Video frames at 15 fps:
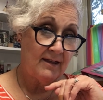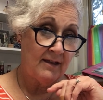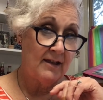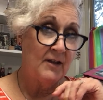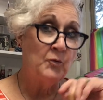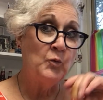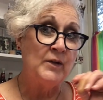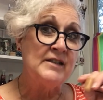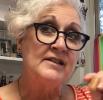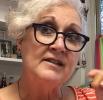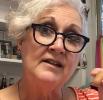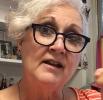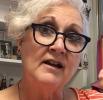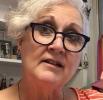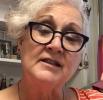
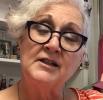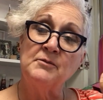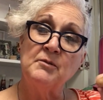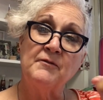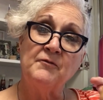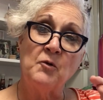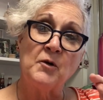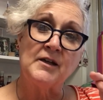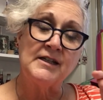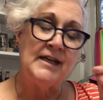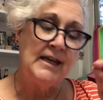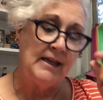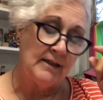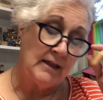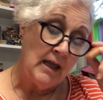October
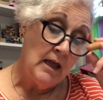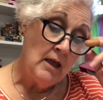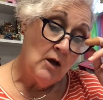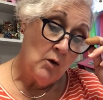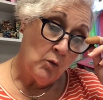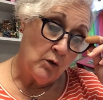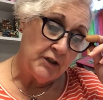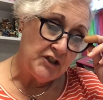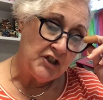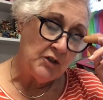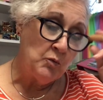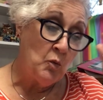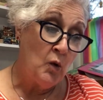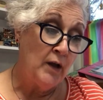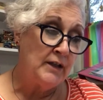14th. What you
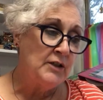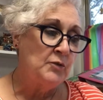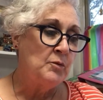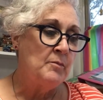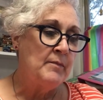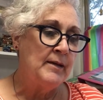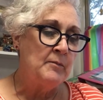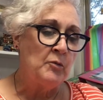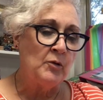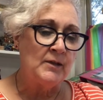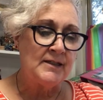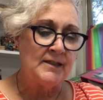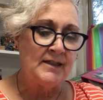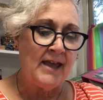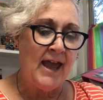want to remember
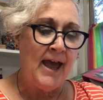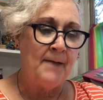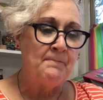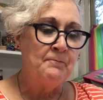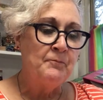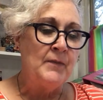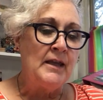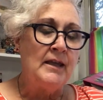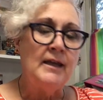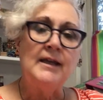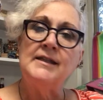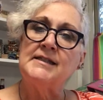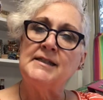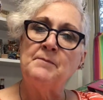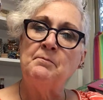is that
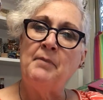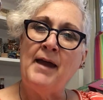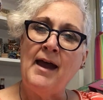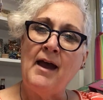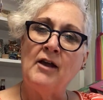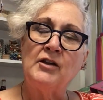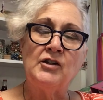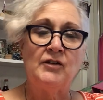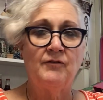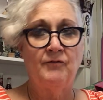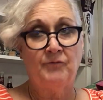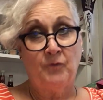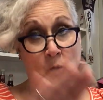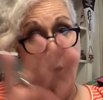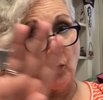it's about
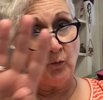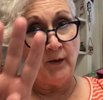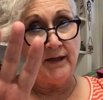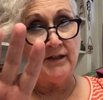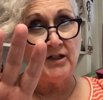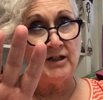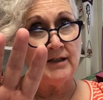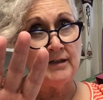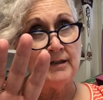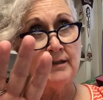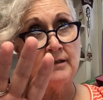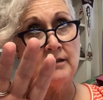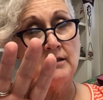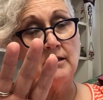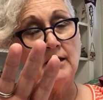4 regions
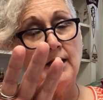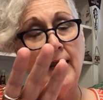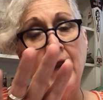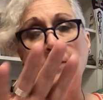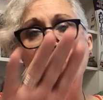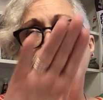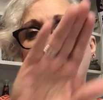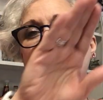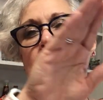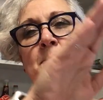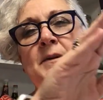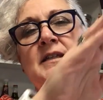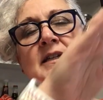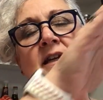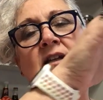and what's
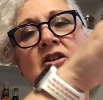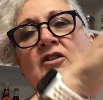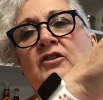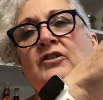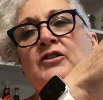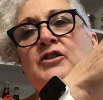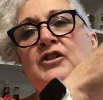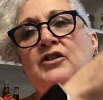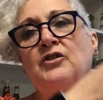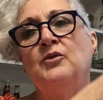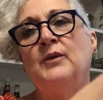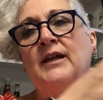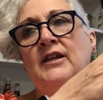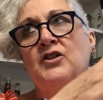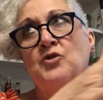particular to
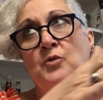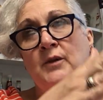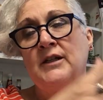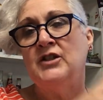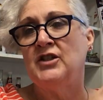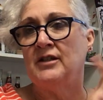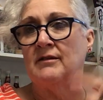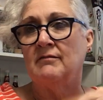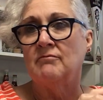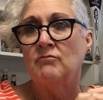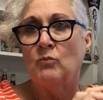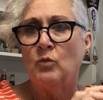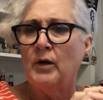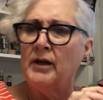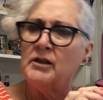each region.
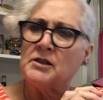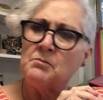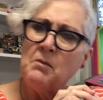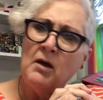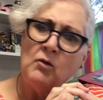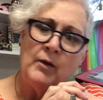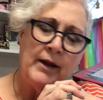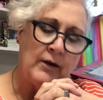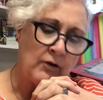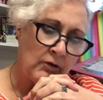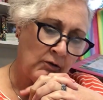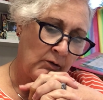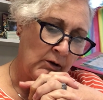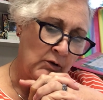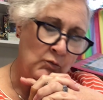Where's mohair
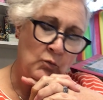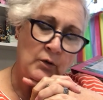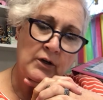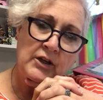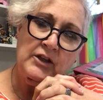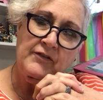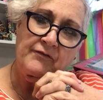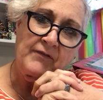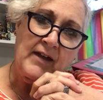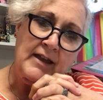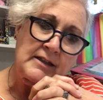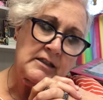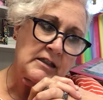grown? Where do you find